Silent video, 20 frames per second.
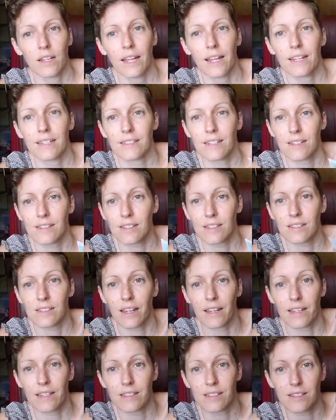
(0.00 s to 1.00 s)
it says it's
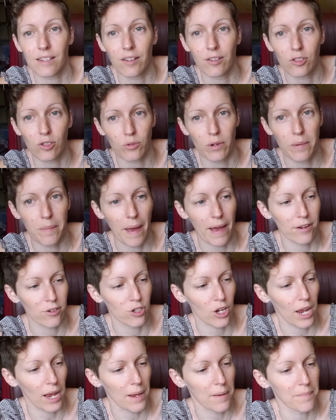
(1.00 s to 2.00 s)
a sensory
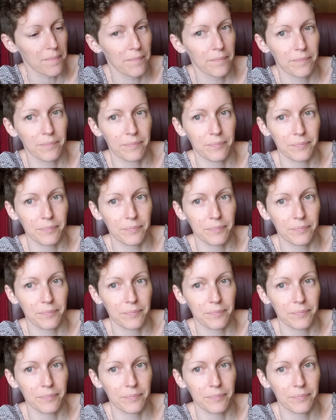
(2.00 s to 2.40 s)
match game.